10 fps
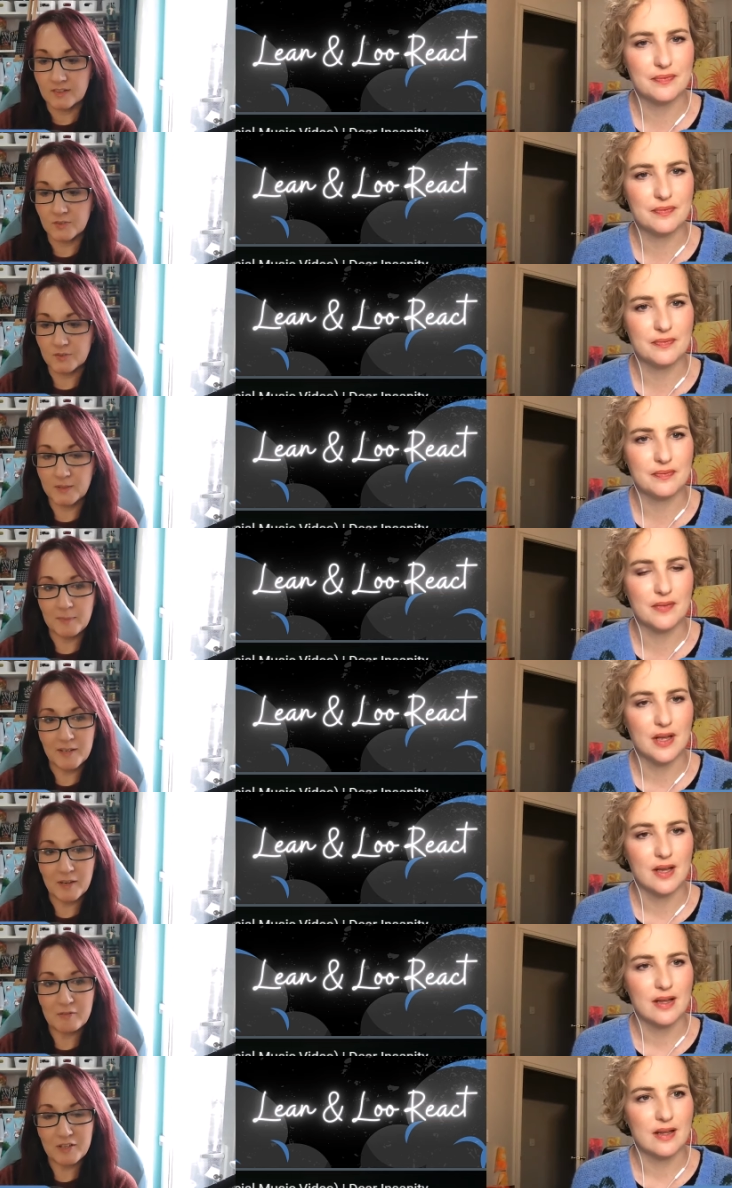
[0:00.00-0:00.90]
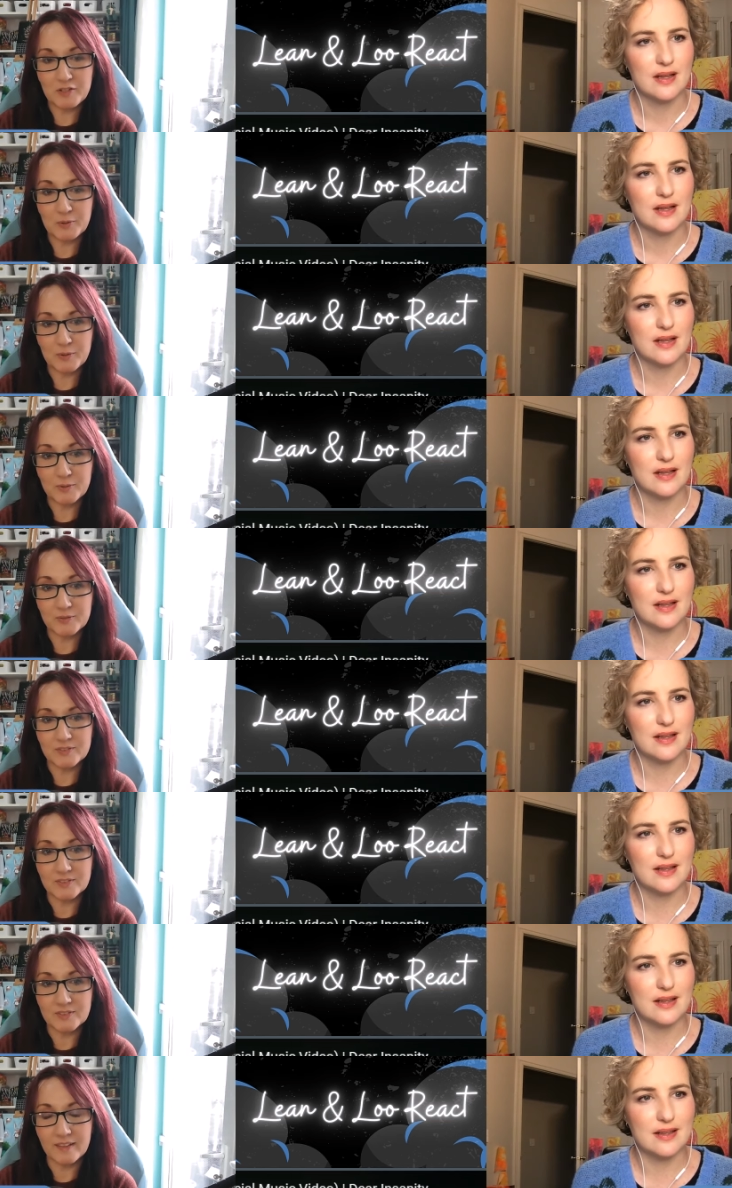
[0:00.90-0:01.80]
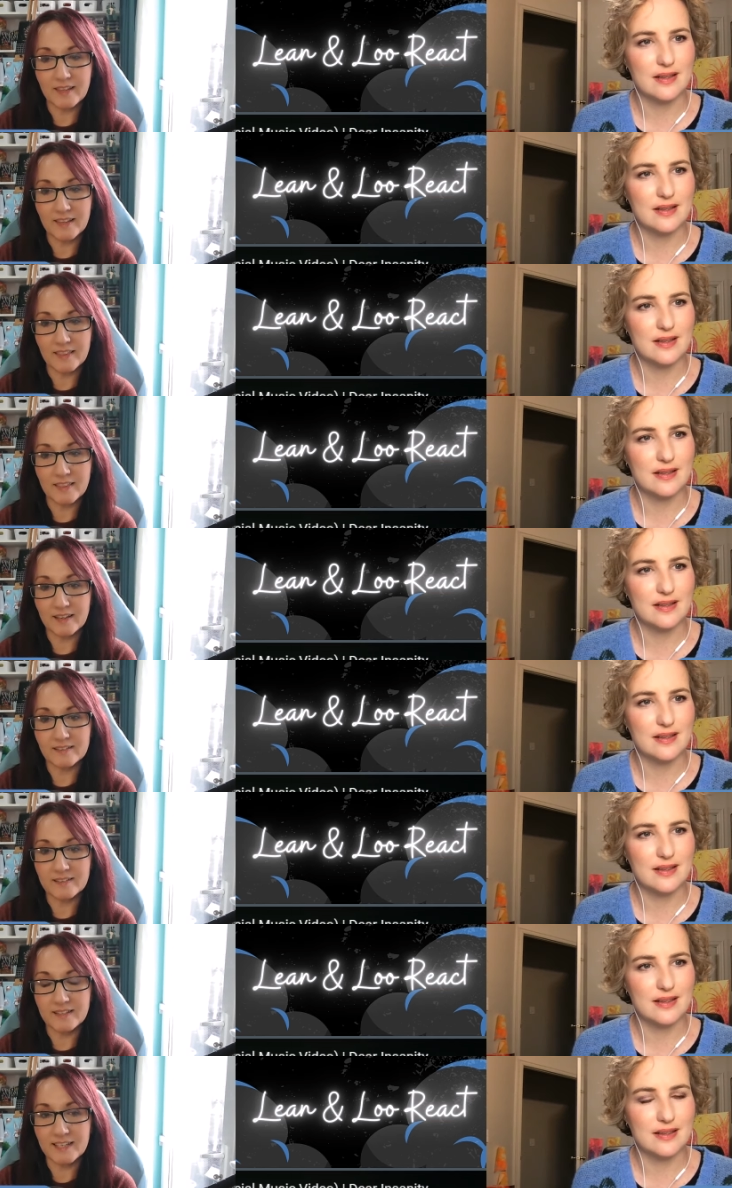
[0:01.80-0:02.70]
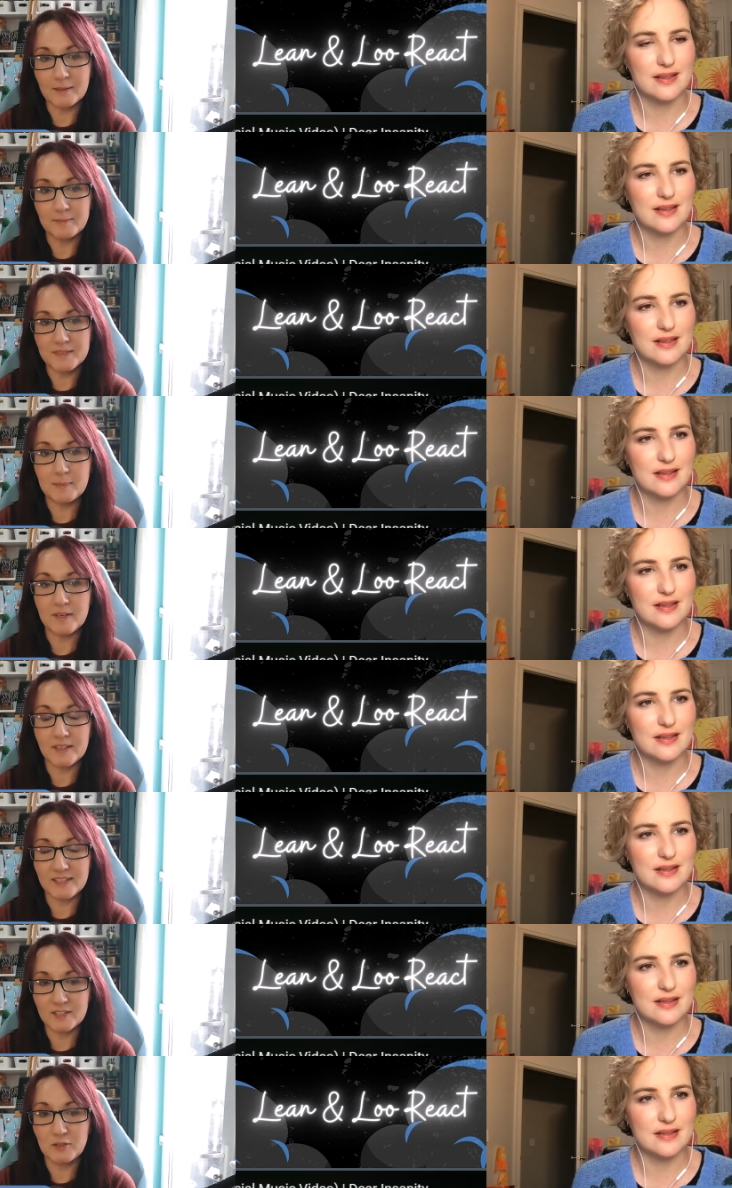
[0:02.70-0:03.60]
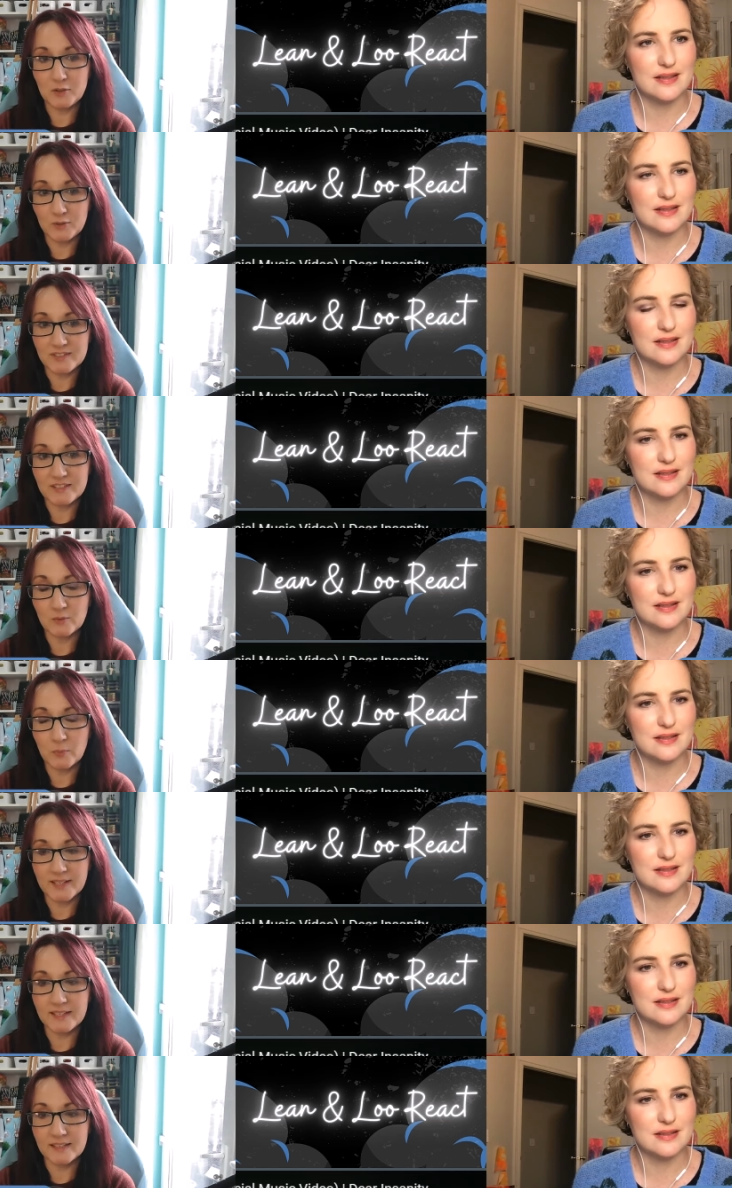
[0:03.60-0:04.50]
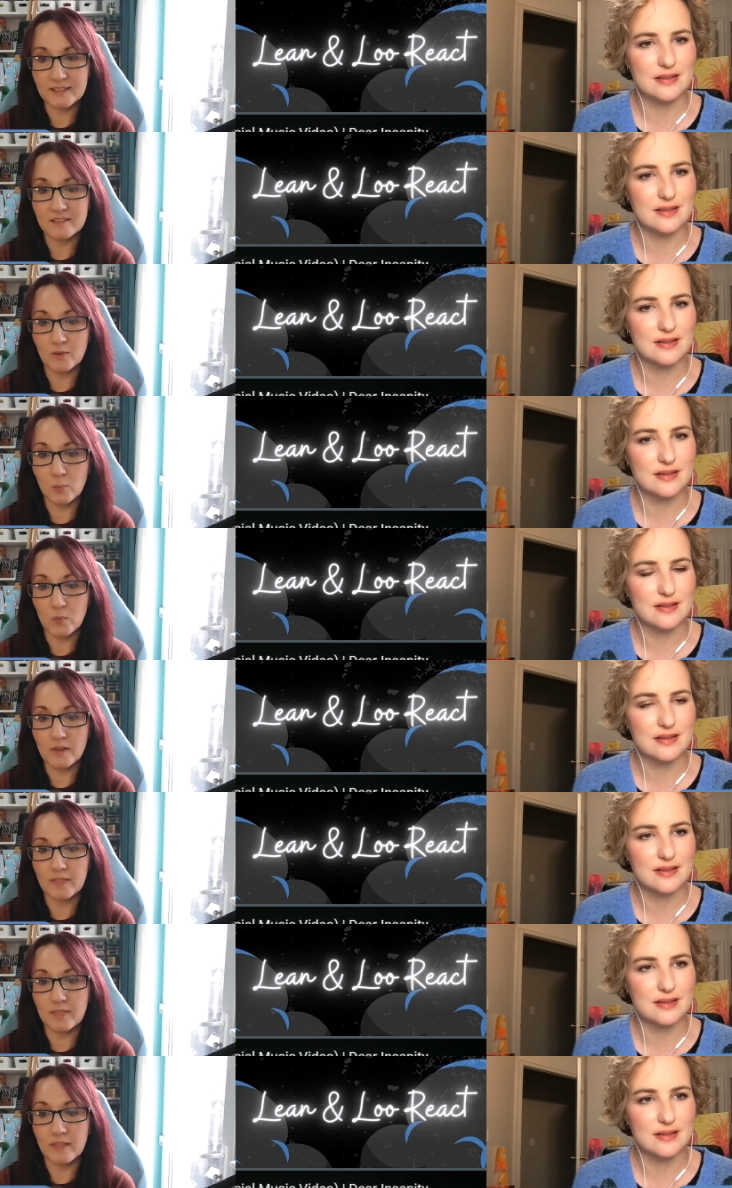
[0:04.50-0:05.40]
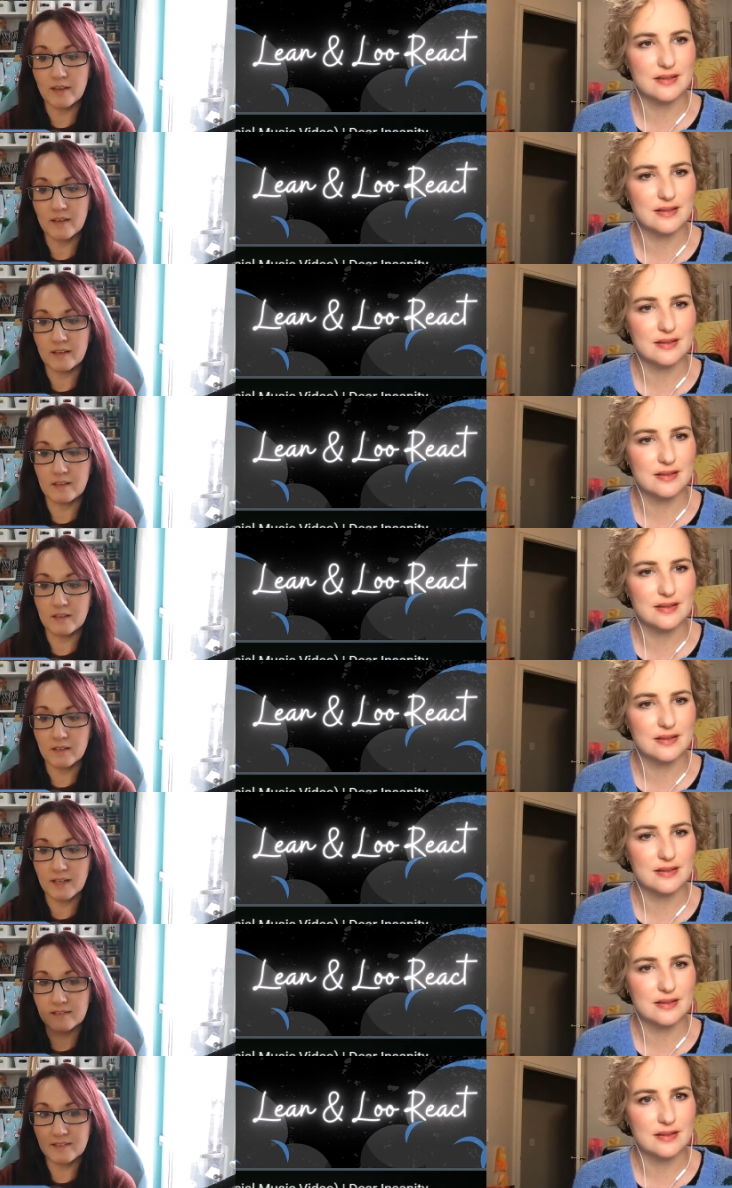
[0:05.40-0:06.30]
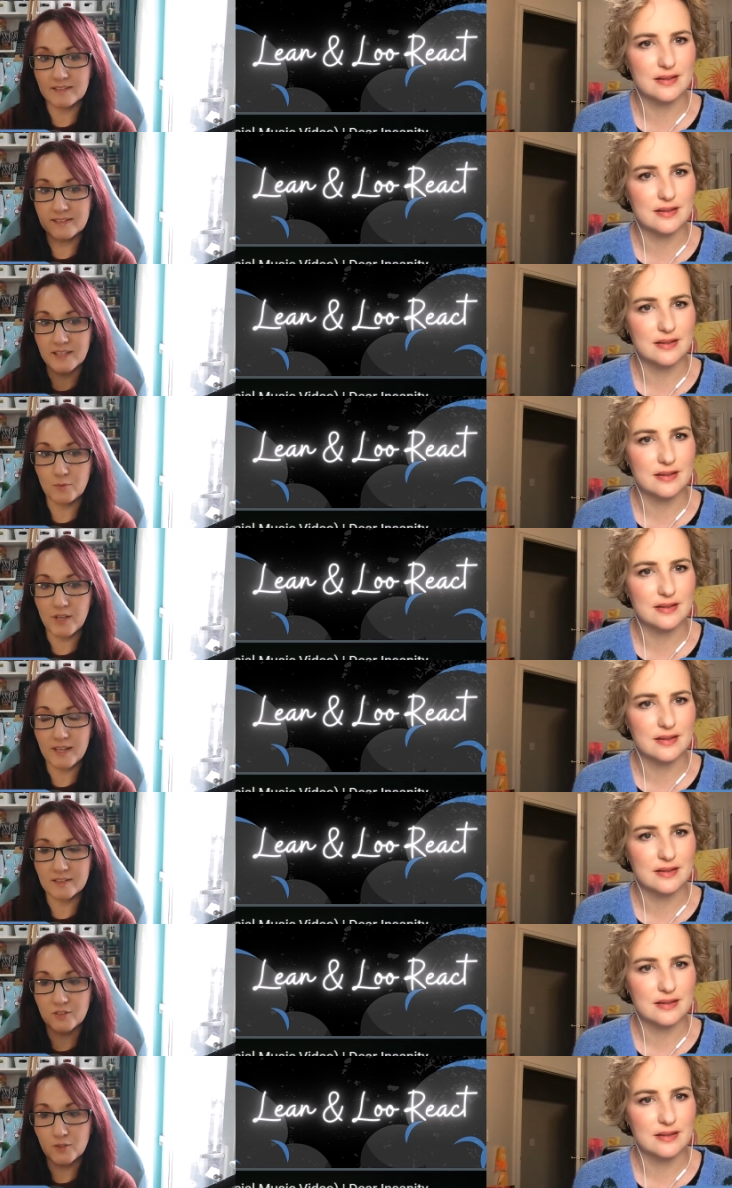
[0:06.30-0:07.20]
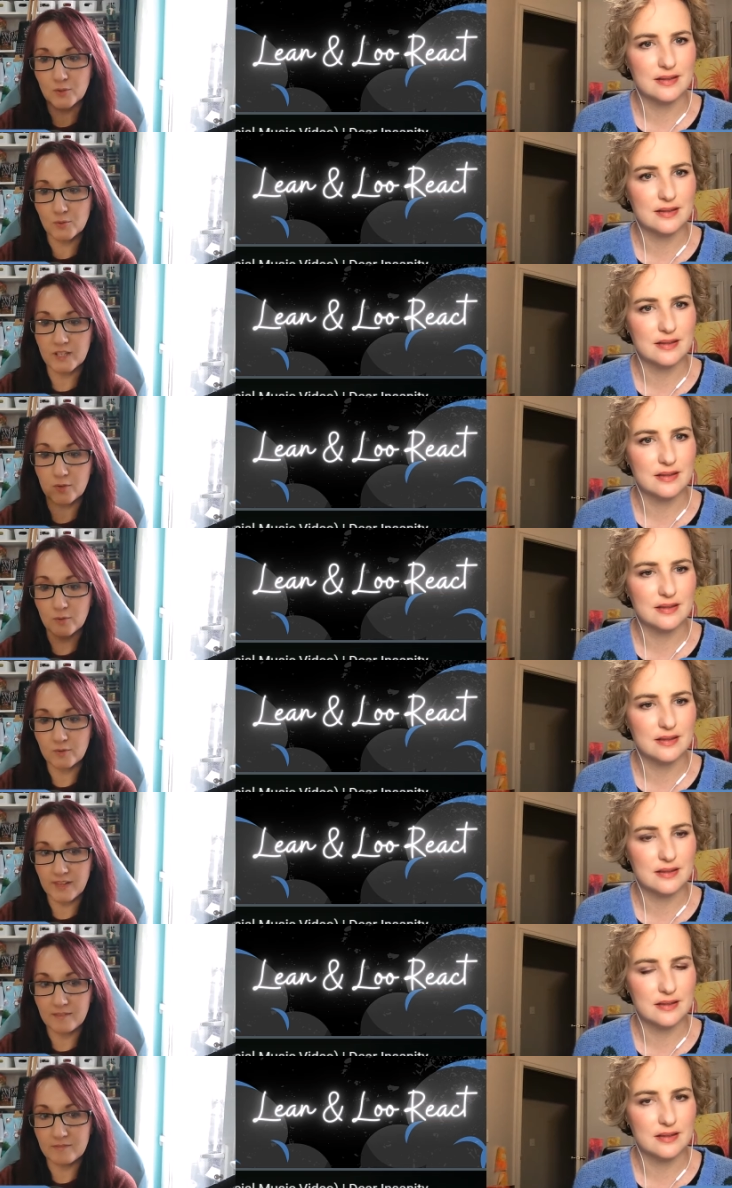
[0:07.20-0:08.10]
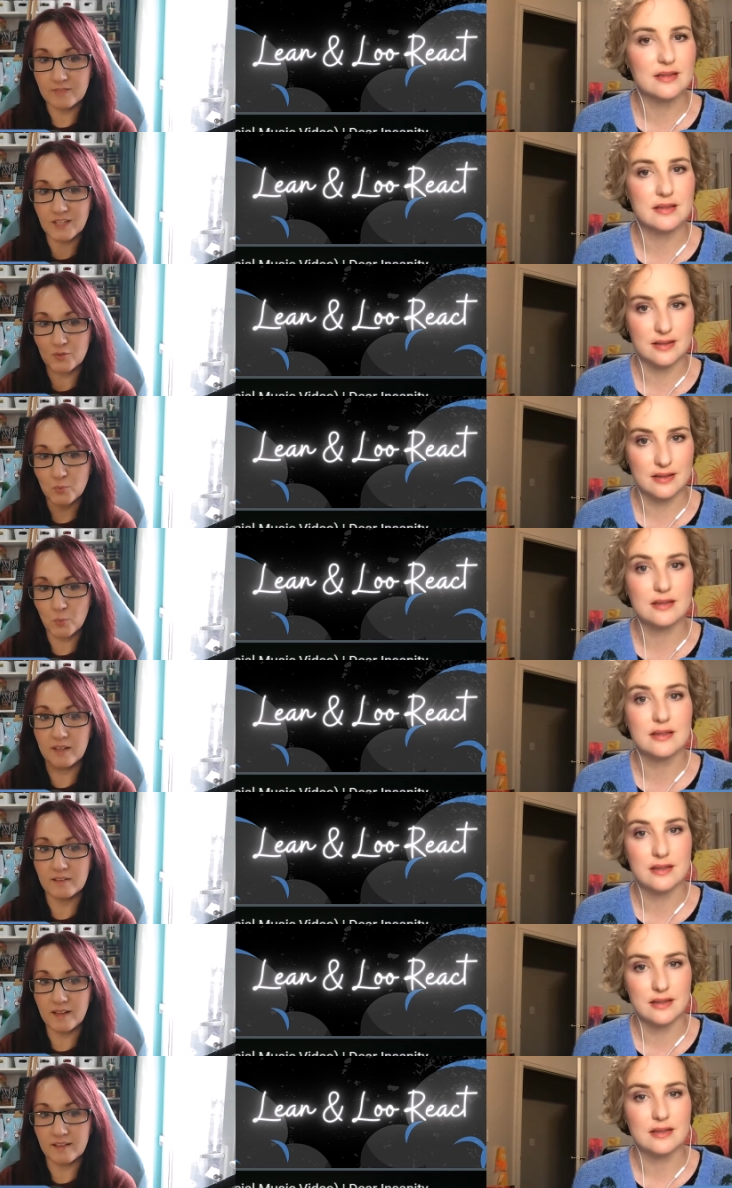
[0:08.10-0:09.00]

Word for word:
Speaker 1: So D P R Visuals, I think that is the name D P R Ian uses when he is the one that is the director and creator of the M V as well